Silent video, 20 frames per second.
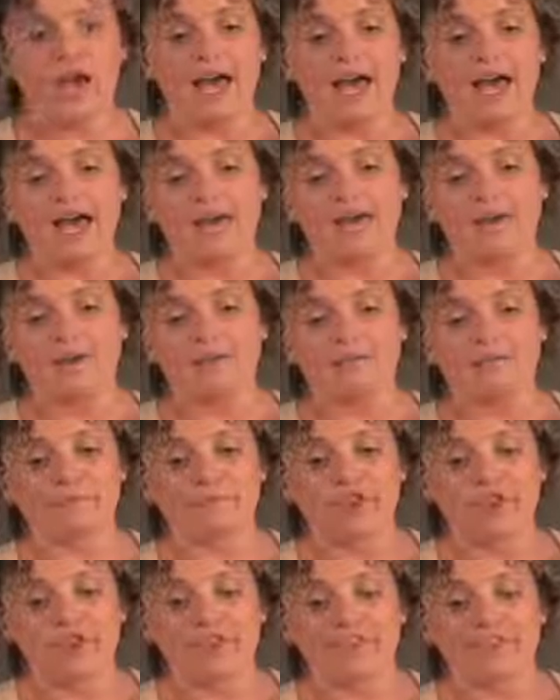
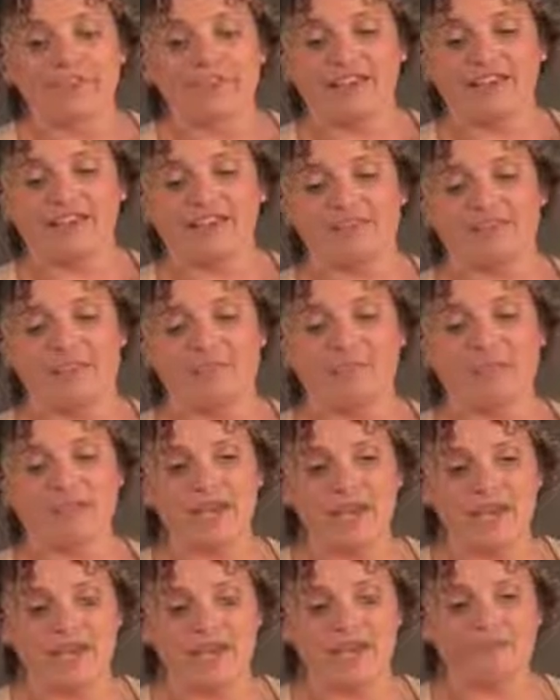I think this
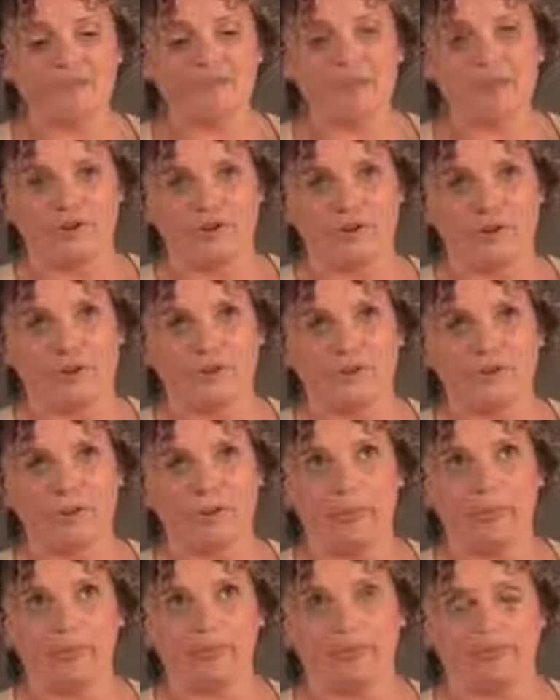MBA
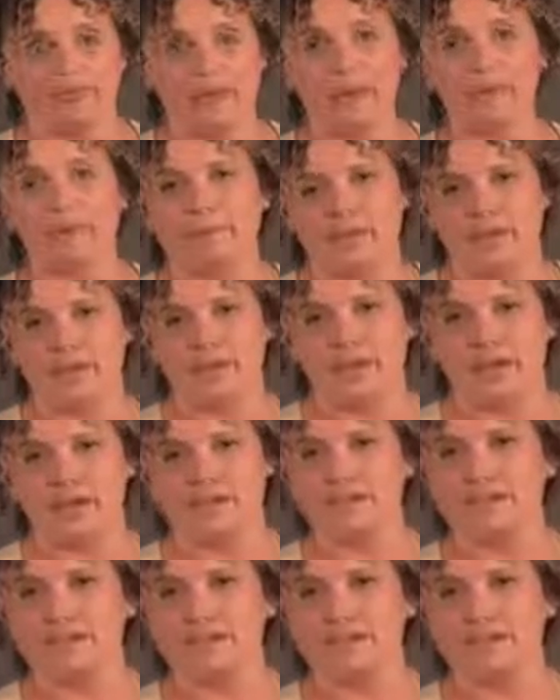program is helping me do that,